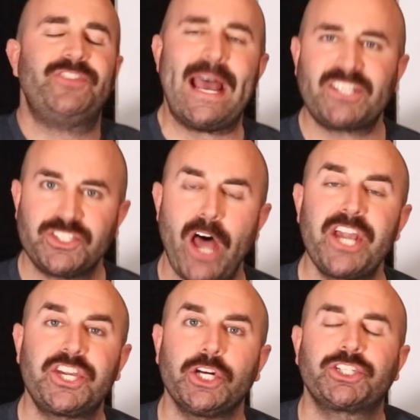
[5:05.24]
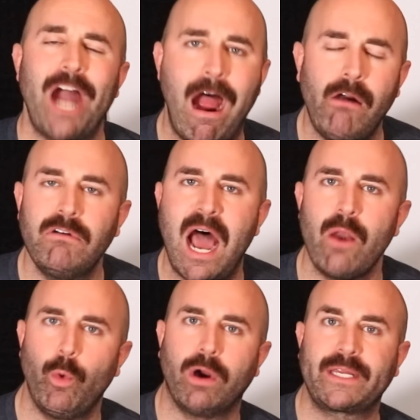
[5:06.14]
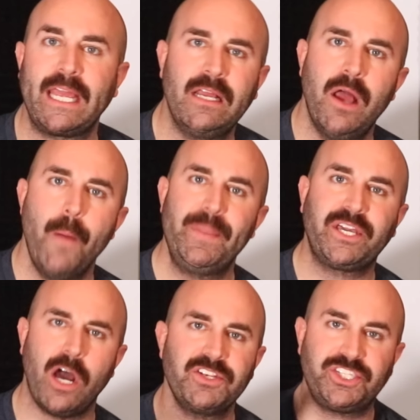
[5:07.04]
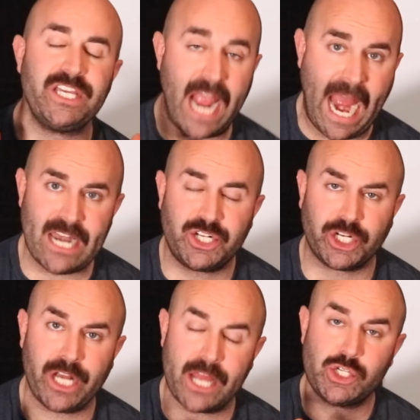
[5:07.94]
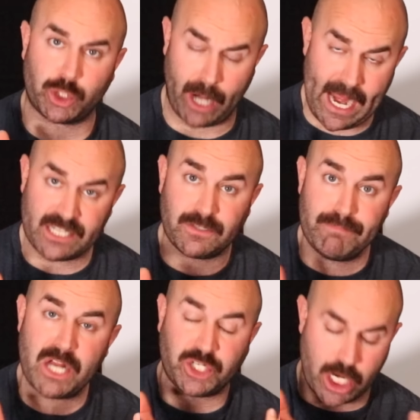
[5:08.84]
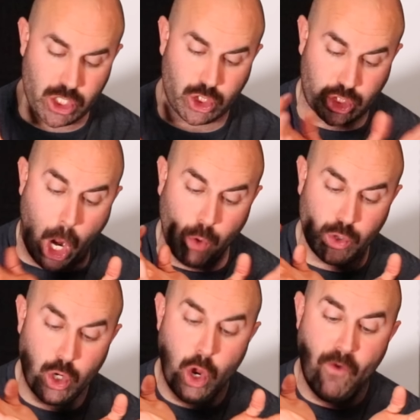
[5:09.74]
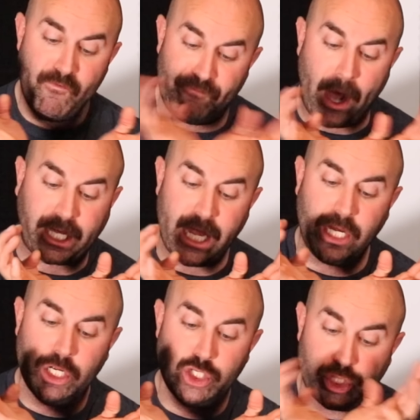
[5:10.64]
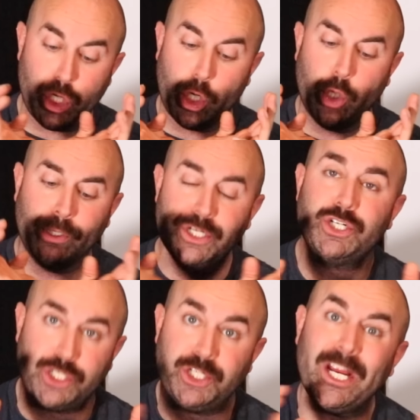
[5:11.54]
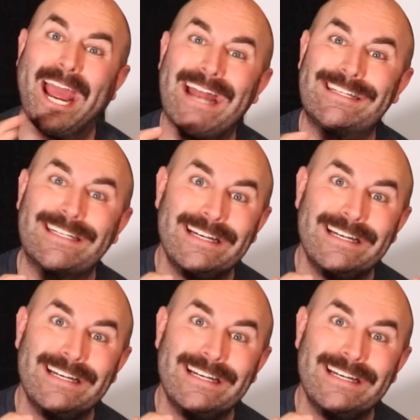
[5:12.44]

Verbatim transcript: that's like your car not working because the engine and transmission don't fucking do shit.